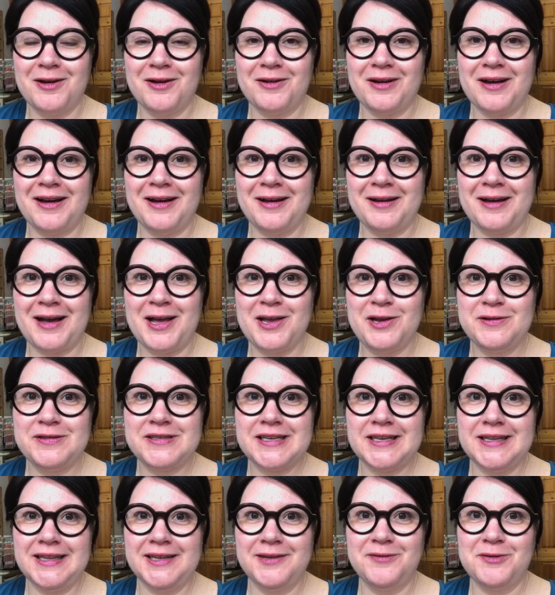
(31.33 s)
I used
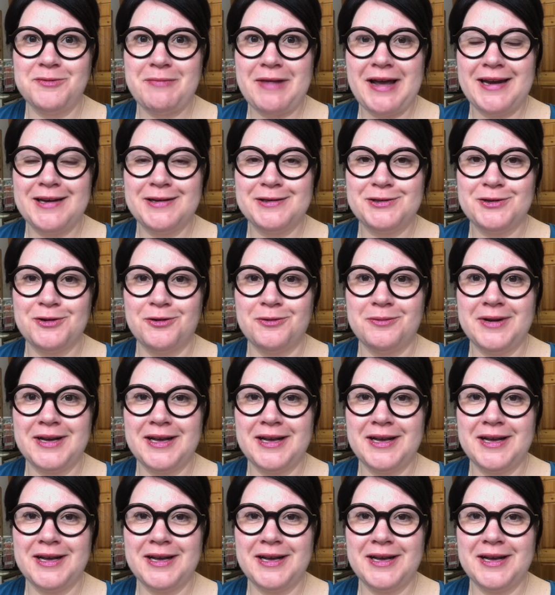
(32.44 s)
to live in Manitoba,